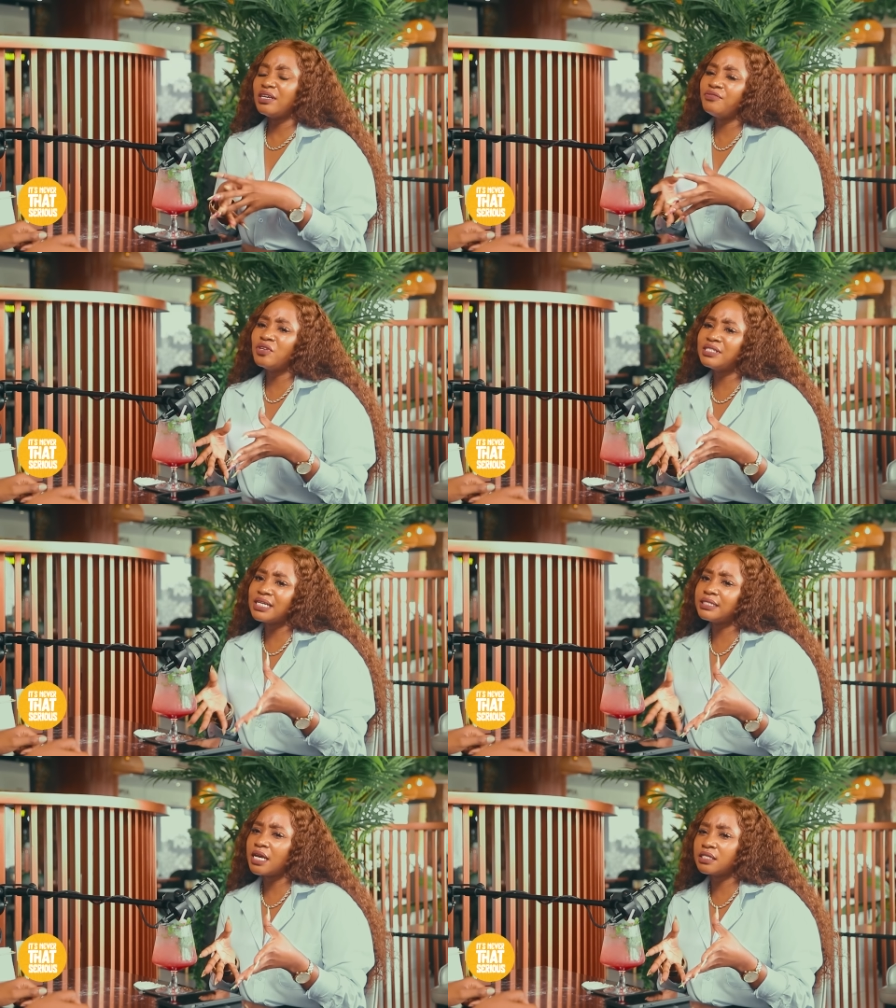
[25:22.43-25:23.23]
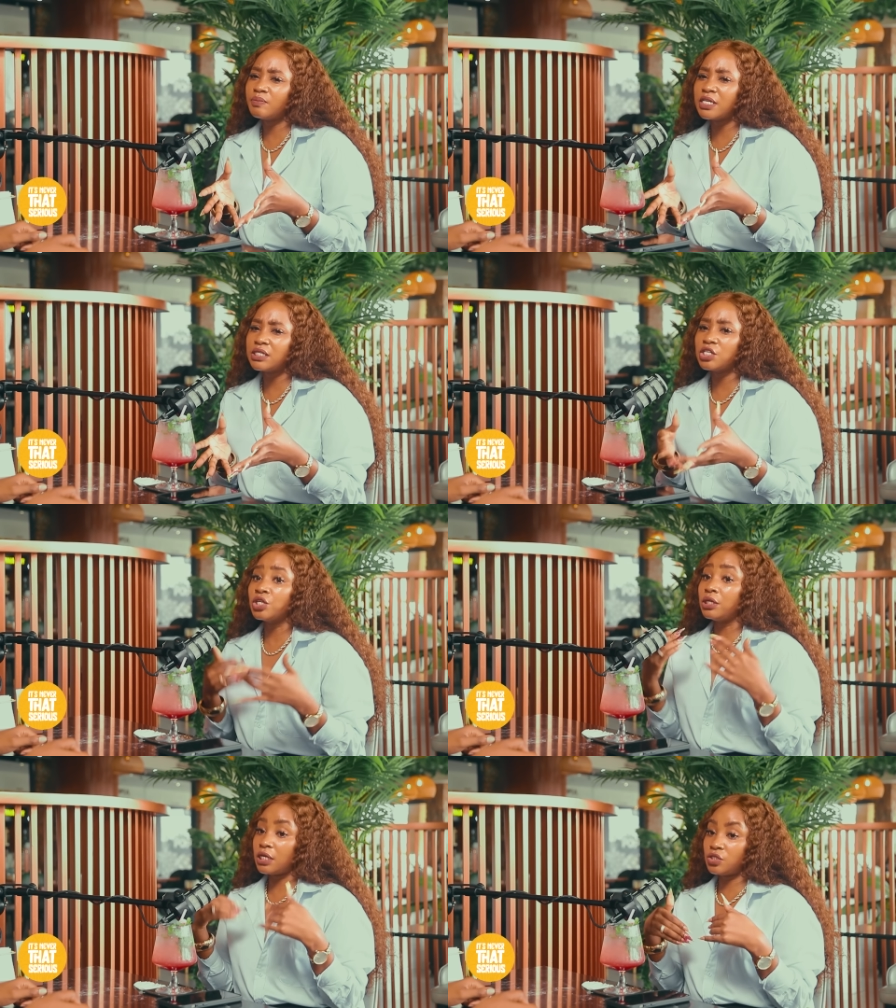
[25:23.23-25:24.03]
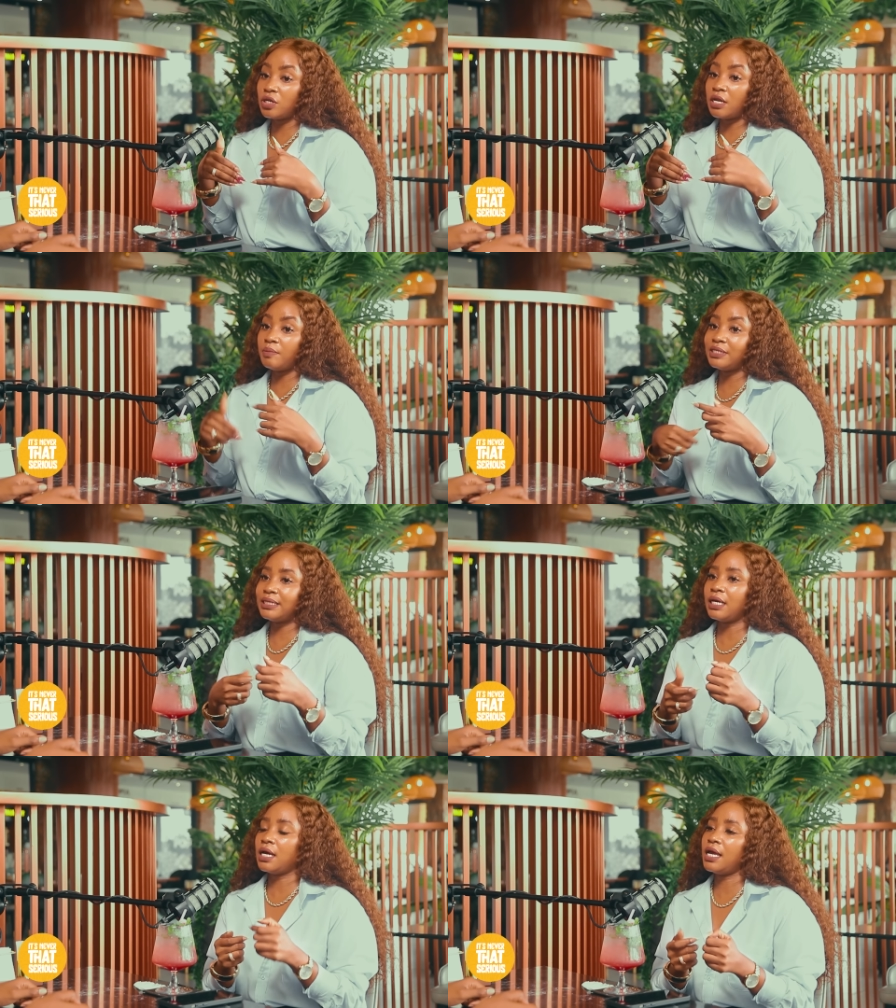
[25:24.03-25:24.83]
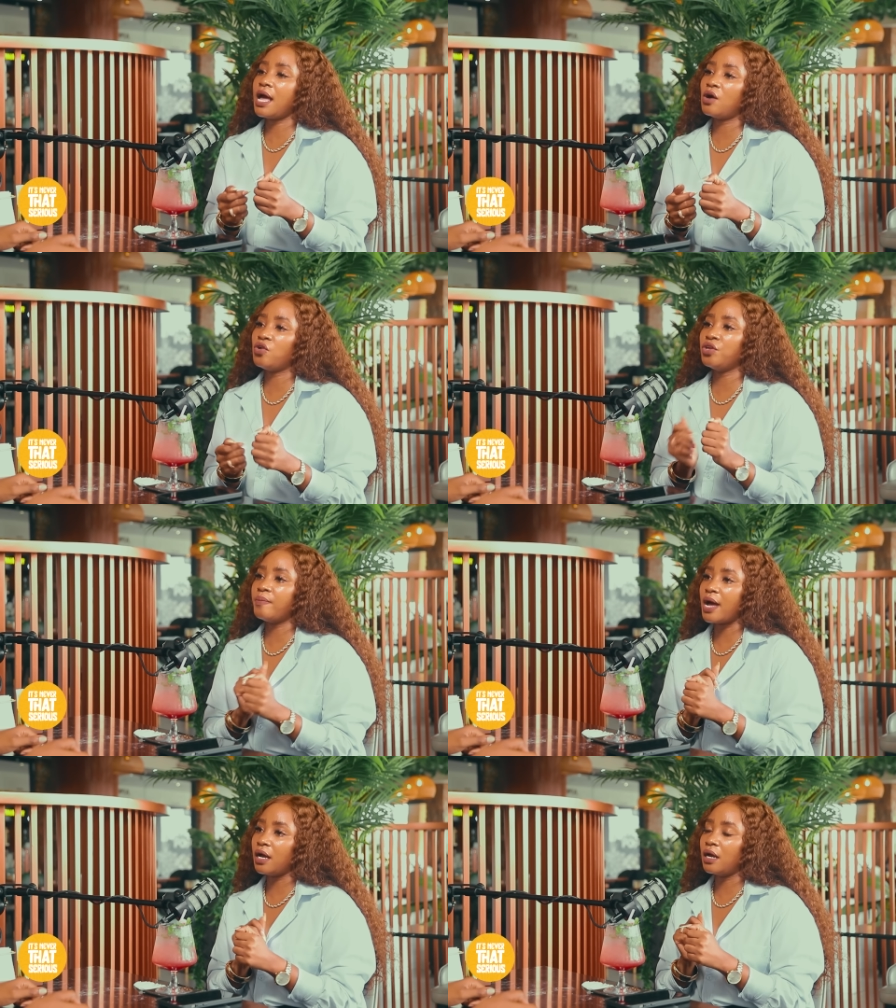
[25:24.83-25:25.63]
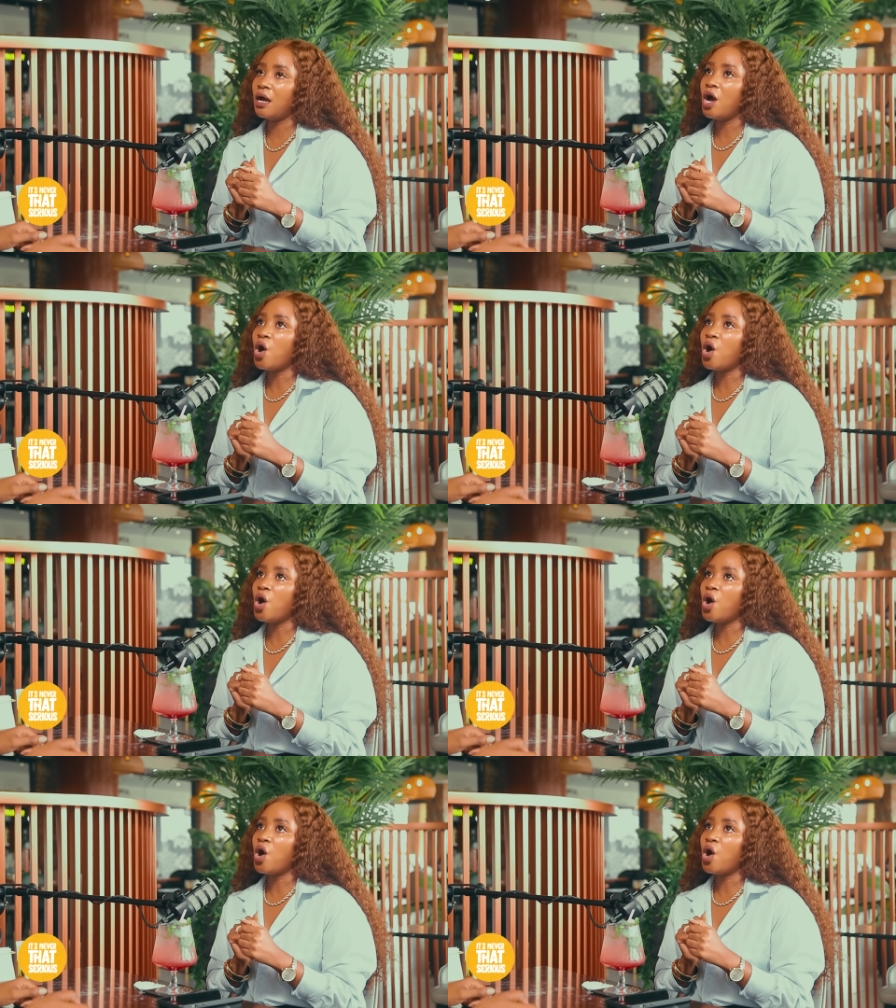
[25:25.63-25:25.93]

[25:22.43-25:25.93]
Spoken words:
if it's a text message, yes, you're in a meeting, yeah, I'll call you back.